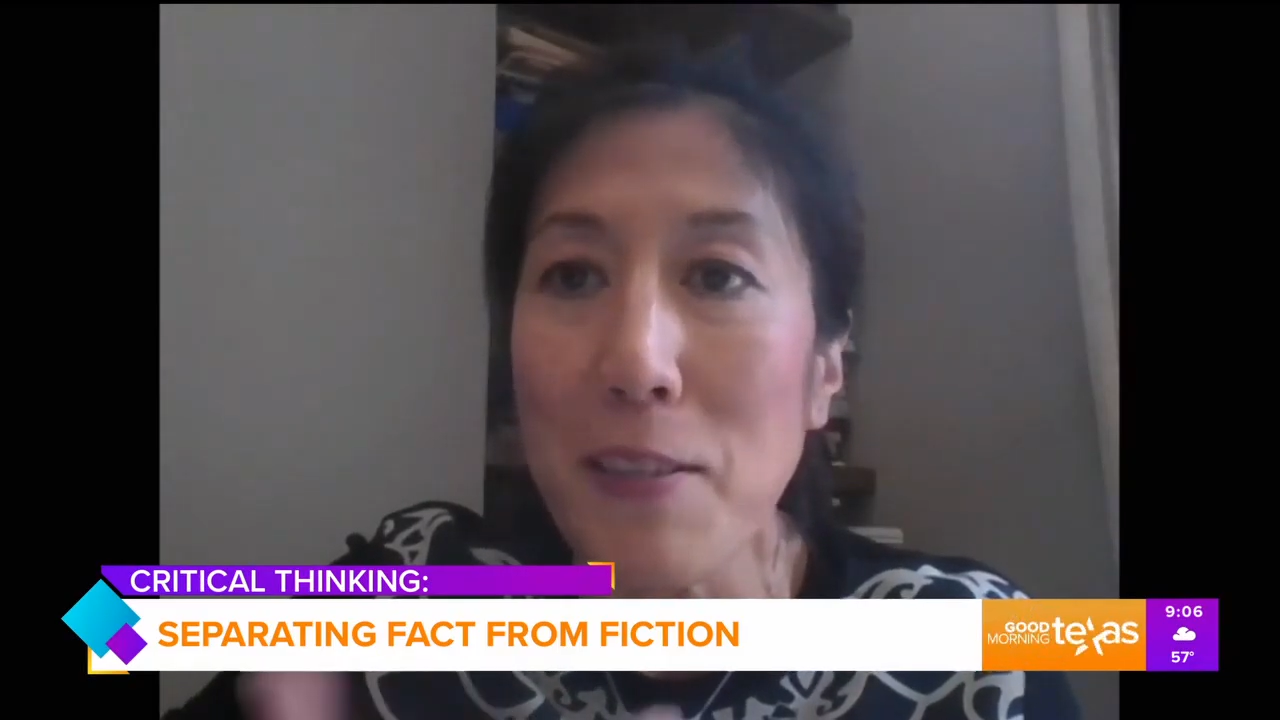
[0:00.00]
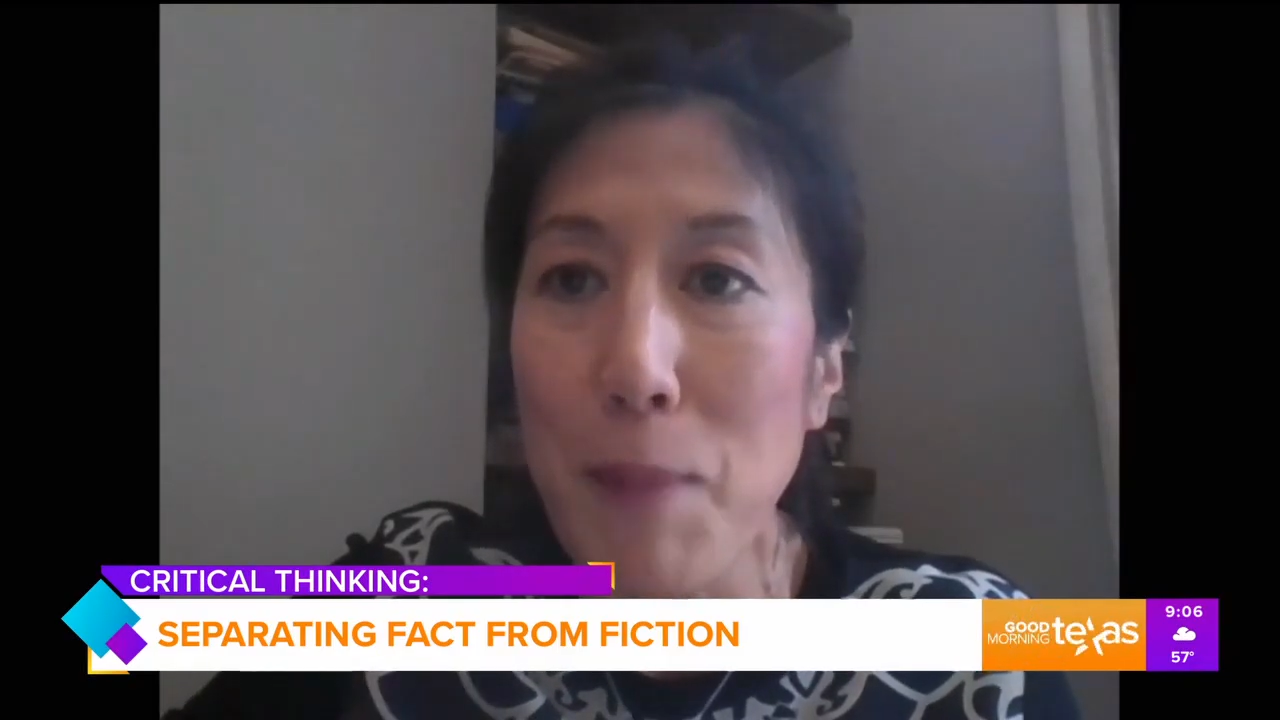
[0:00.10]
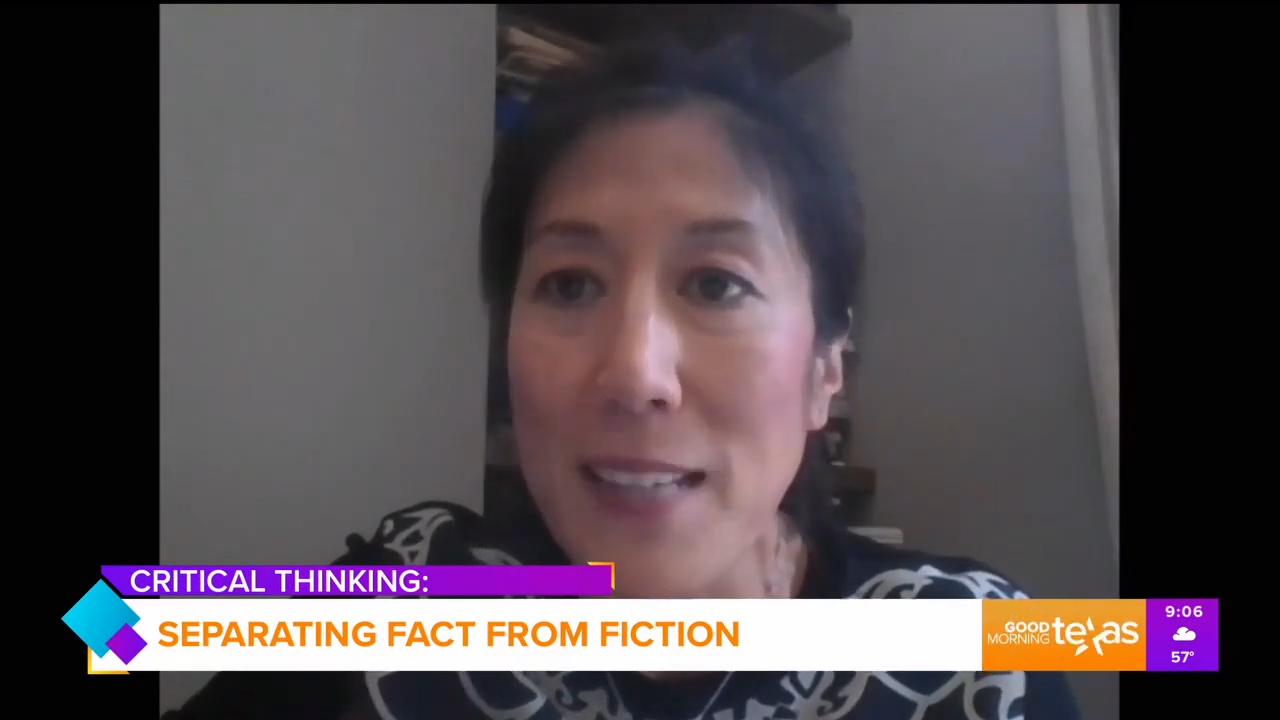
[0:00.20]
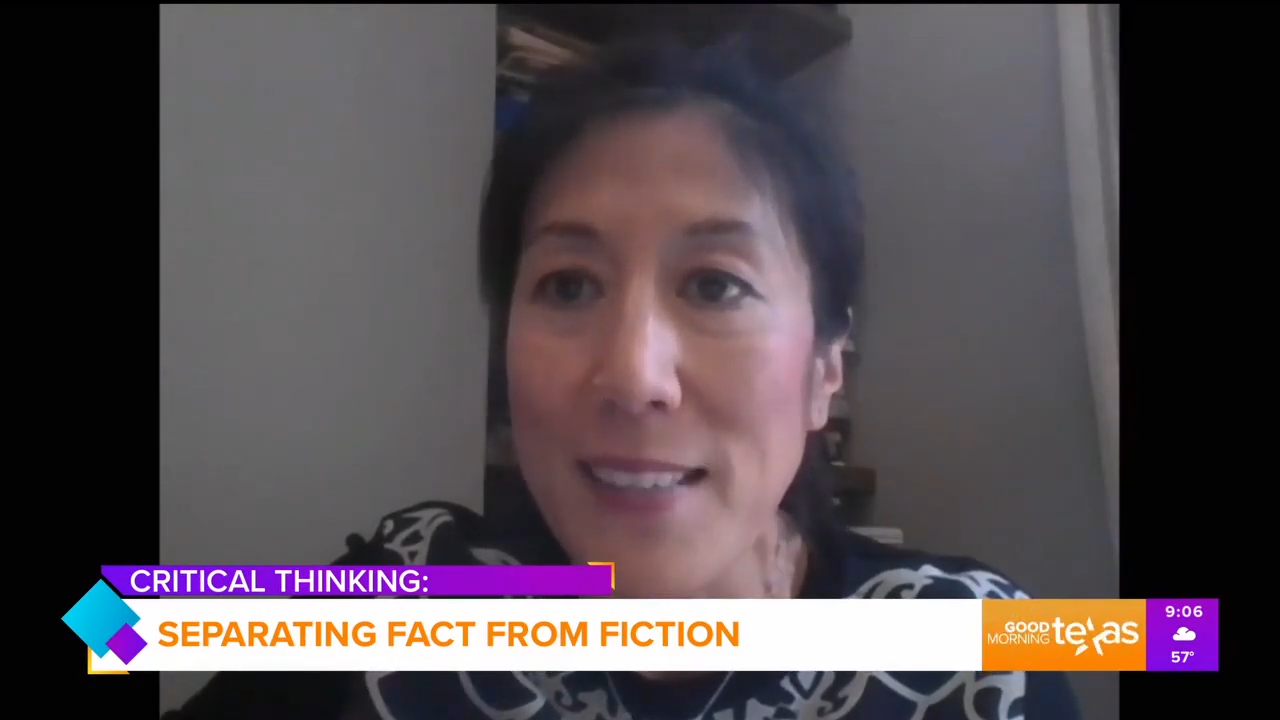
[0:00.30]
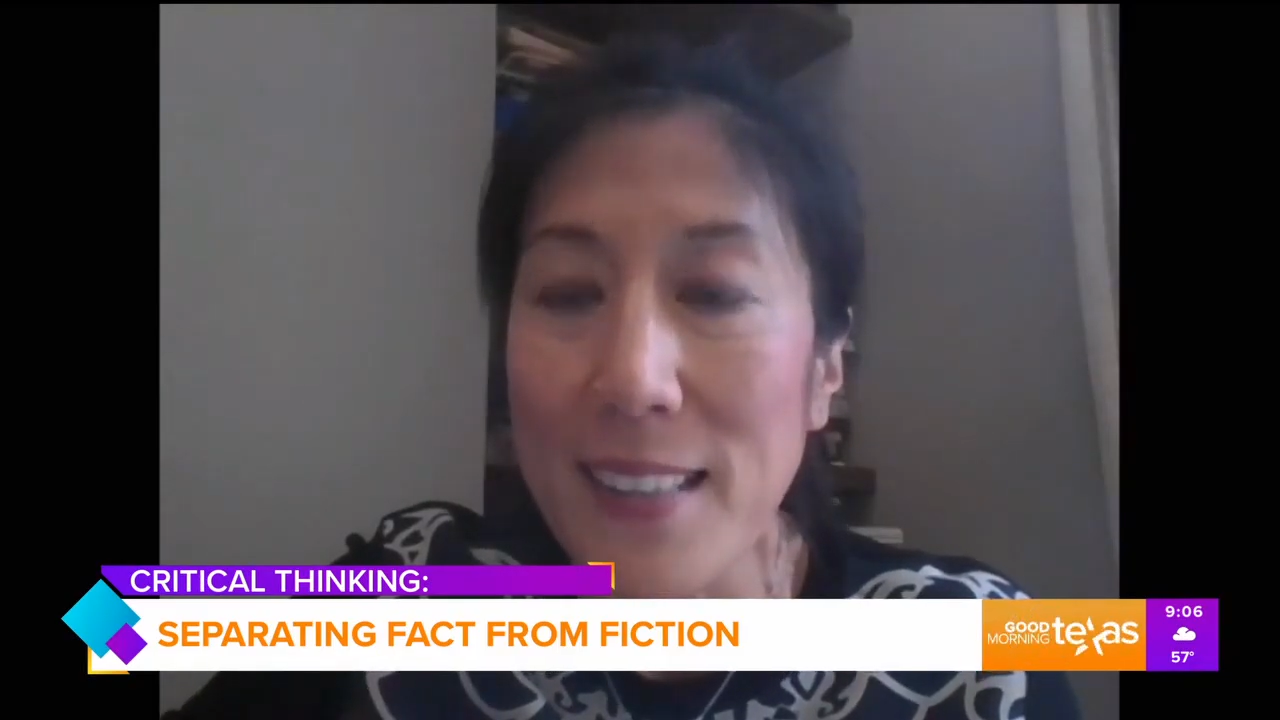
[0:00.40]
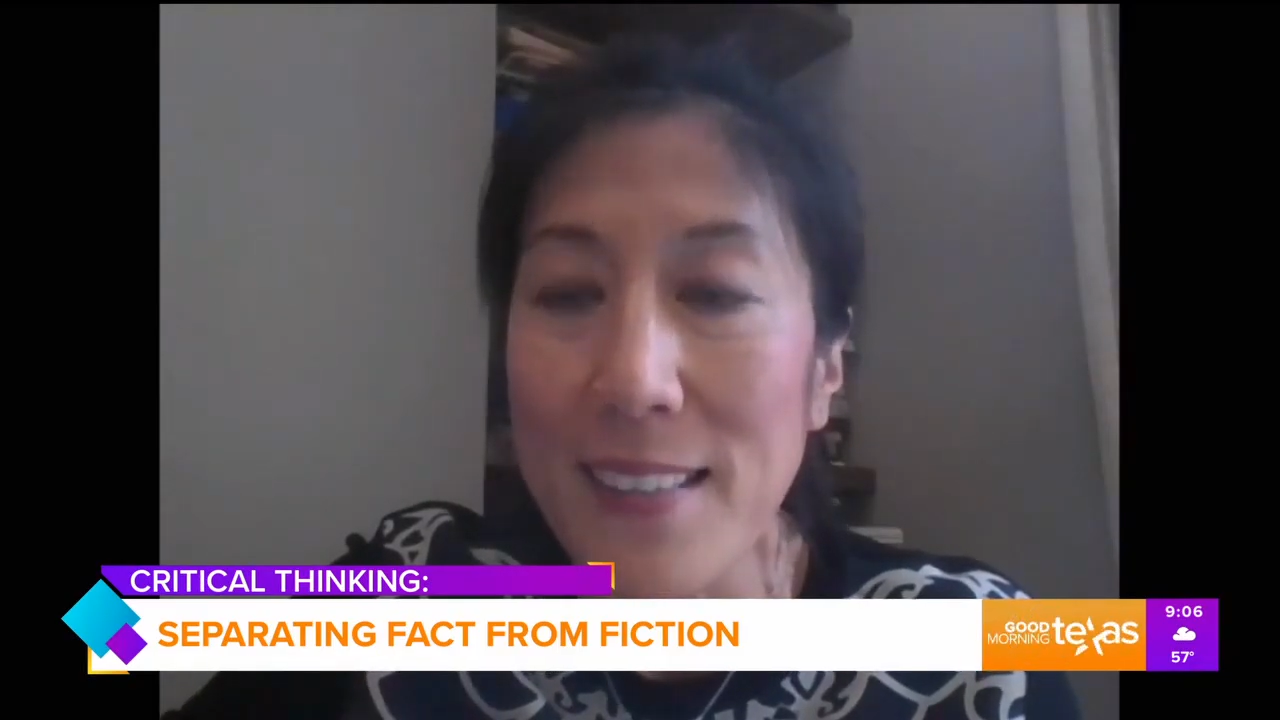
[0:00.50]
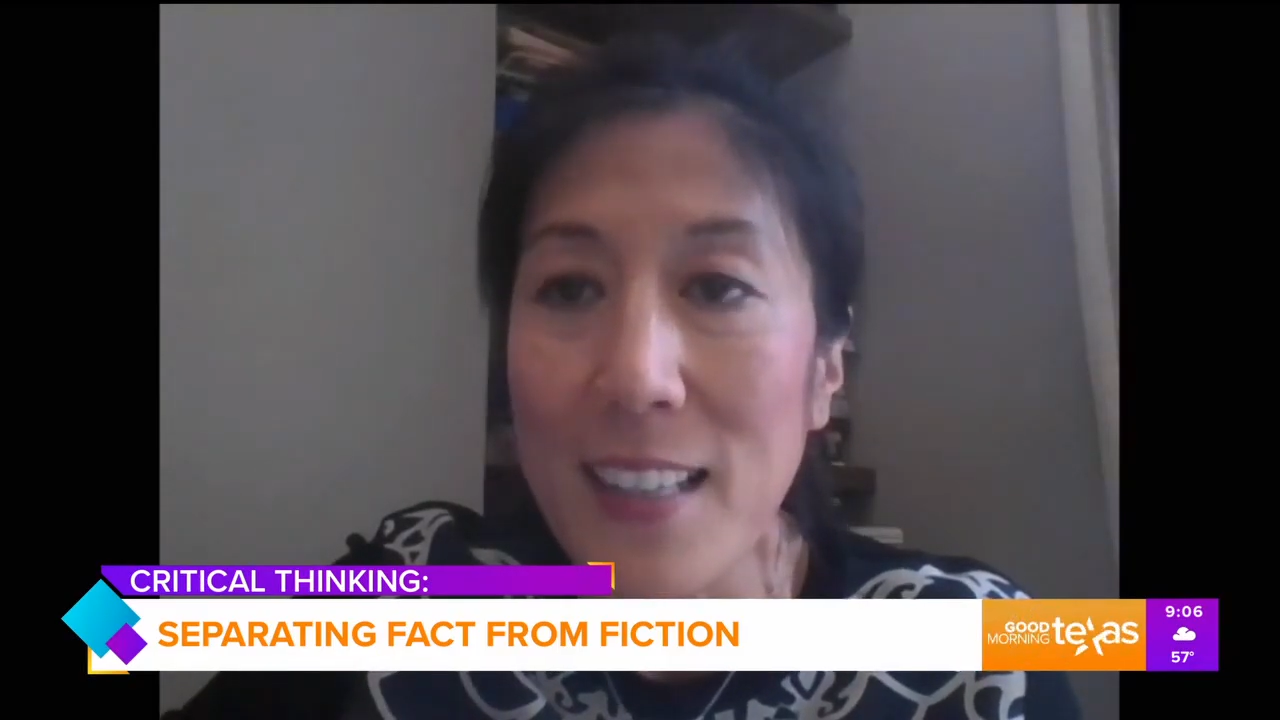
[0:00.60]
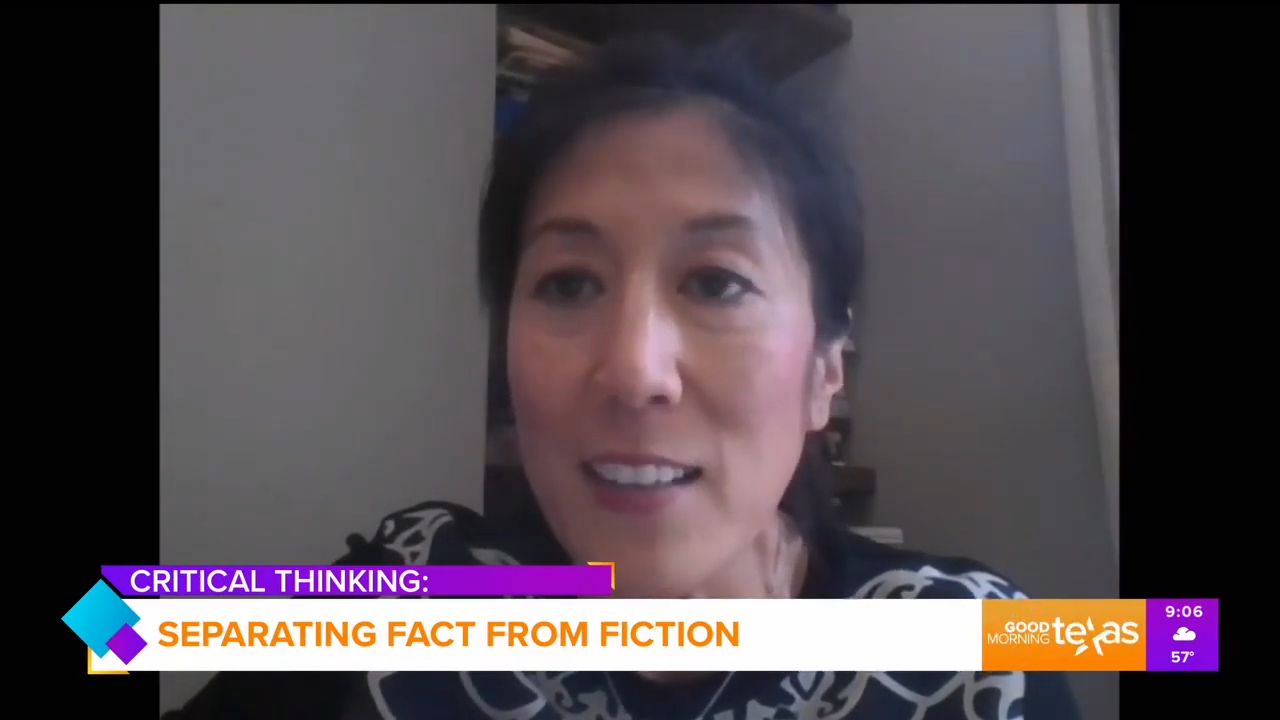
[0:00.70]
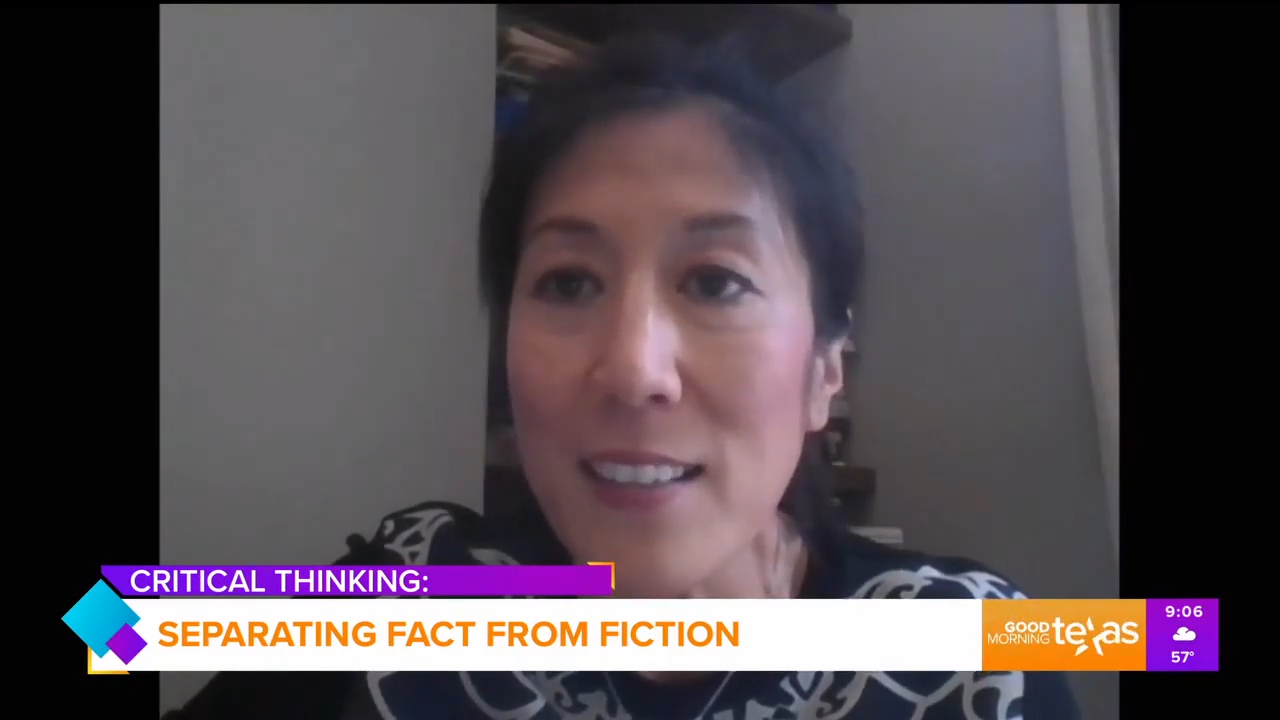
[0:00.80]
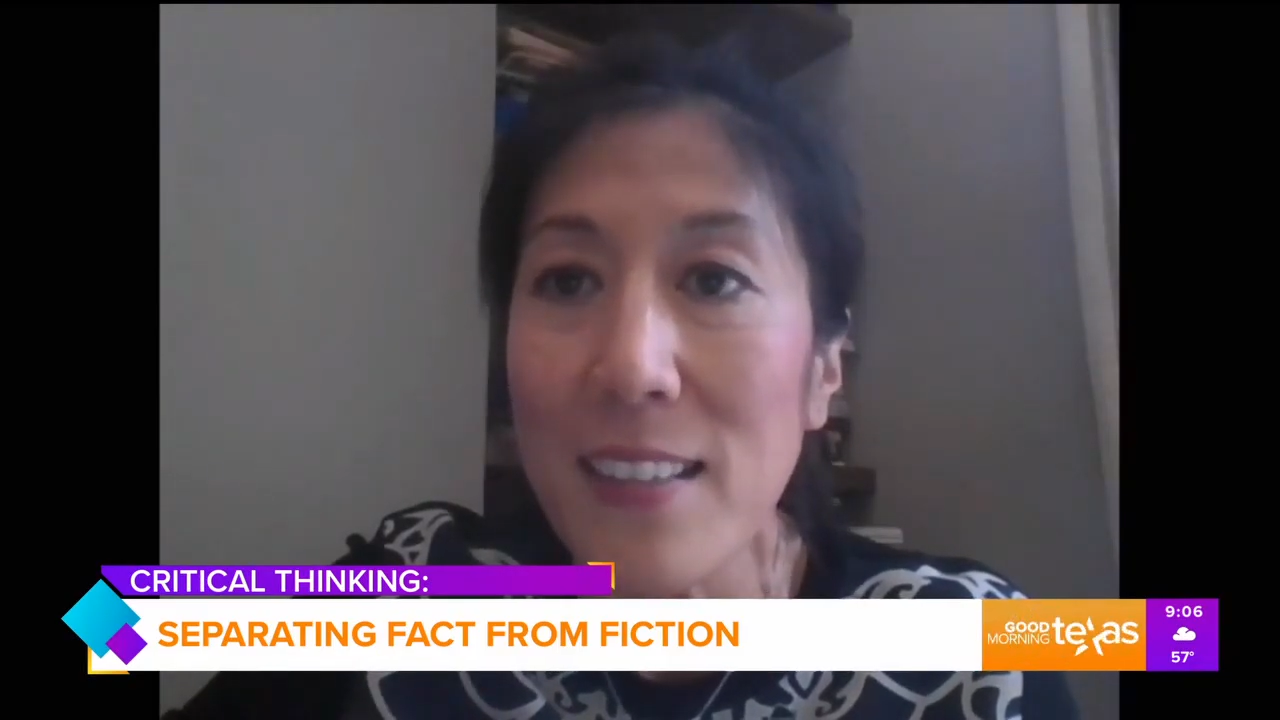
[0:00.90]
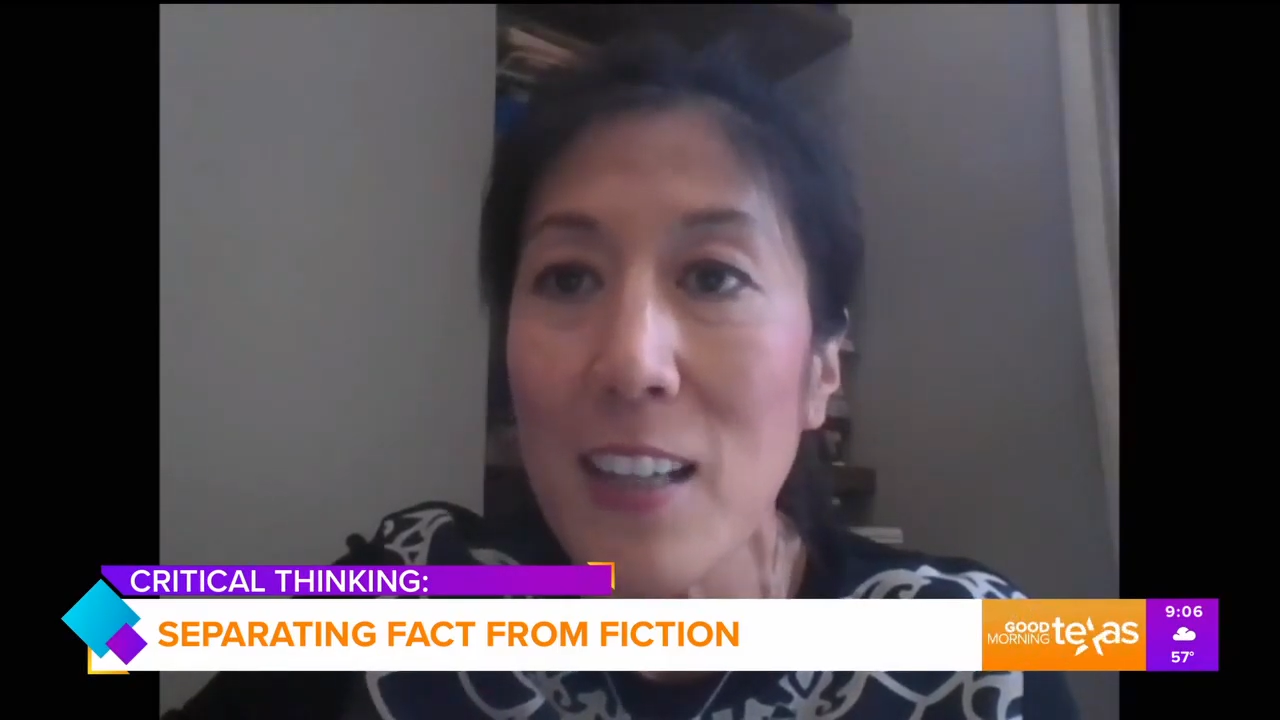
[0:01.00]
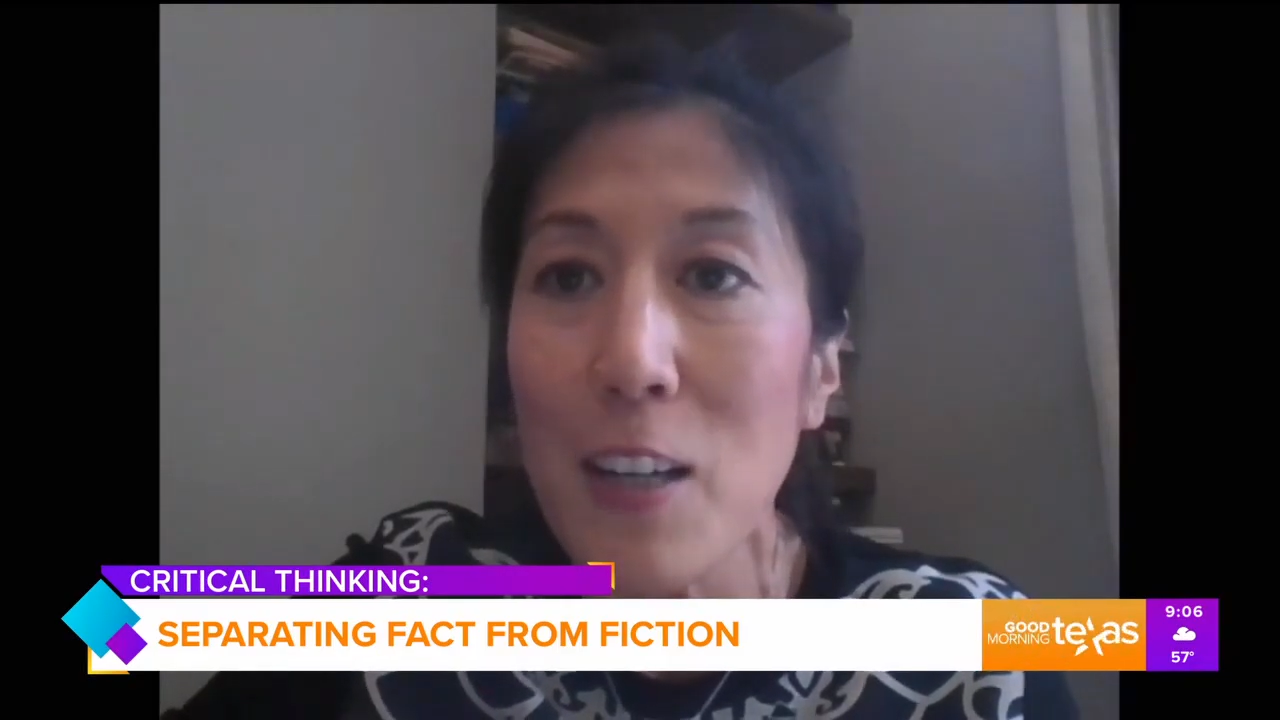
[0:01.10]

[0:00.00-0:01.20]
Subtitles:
basic skills